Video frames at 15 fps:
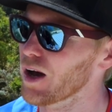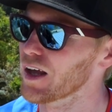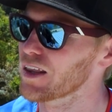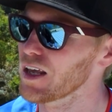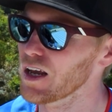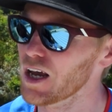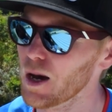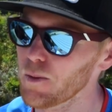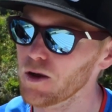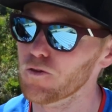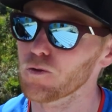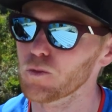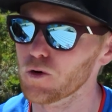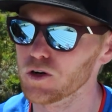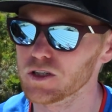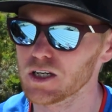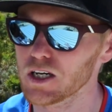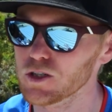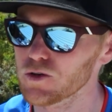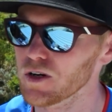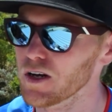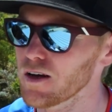I think coming from cross
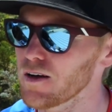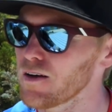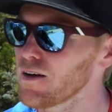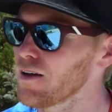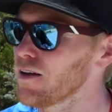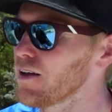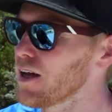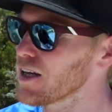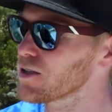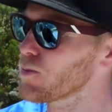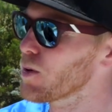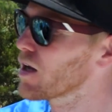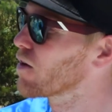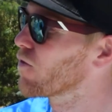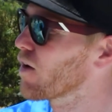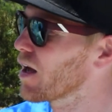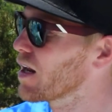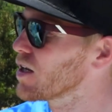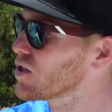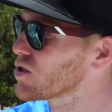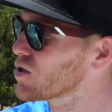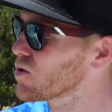country, it's a big
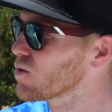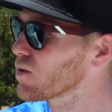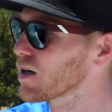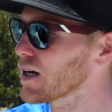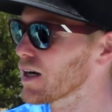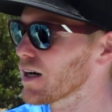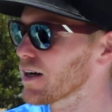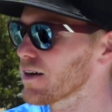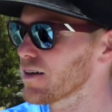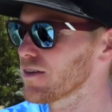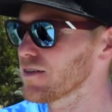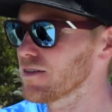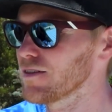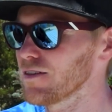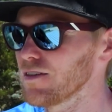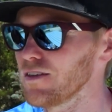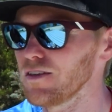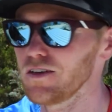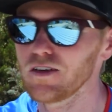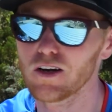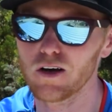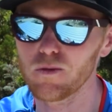advantage to,
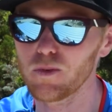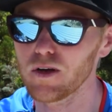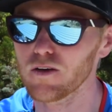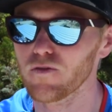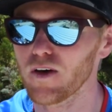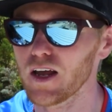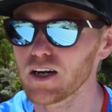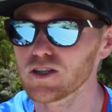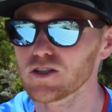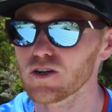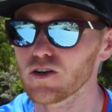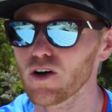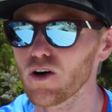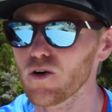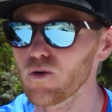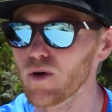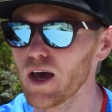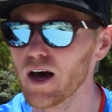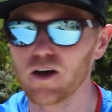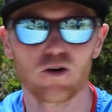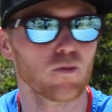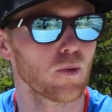know
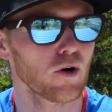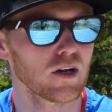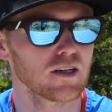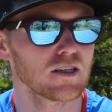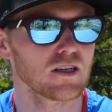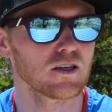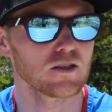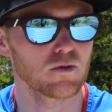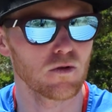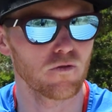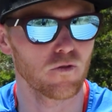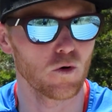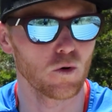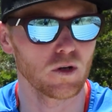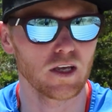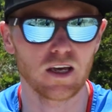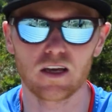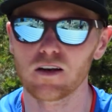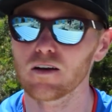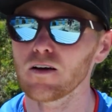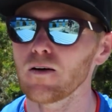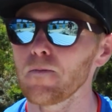how your body deals with fueling.
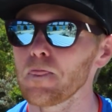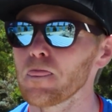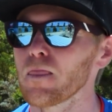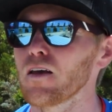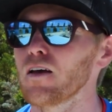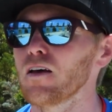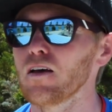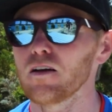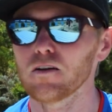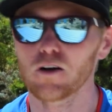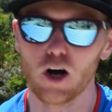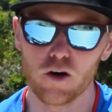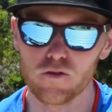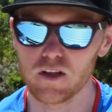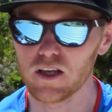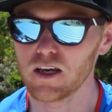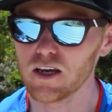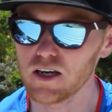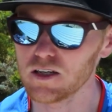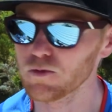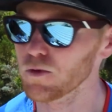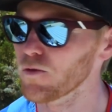And over the
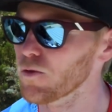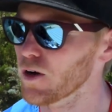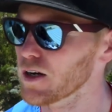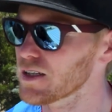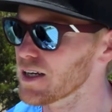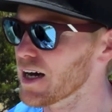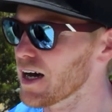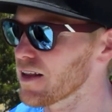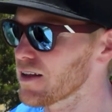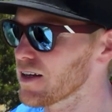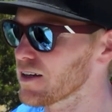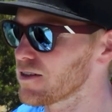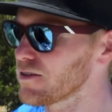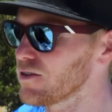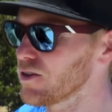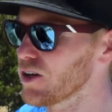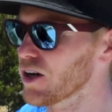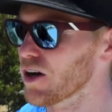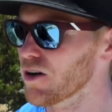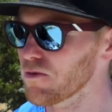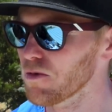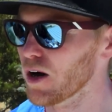years, we've worked out that, you
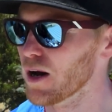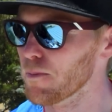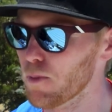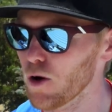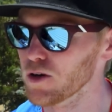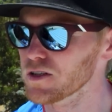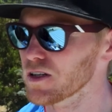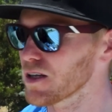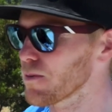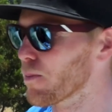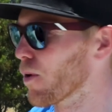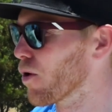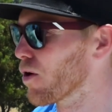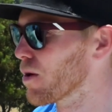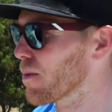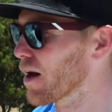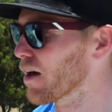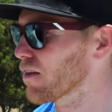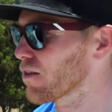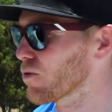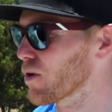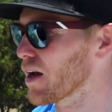know, I personally burn
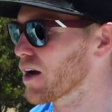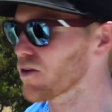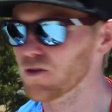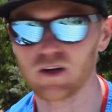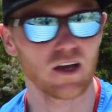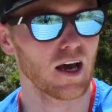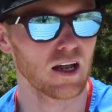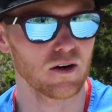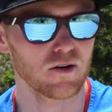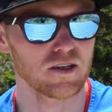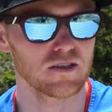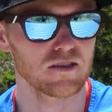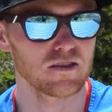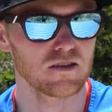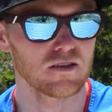about 300 calories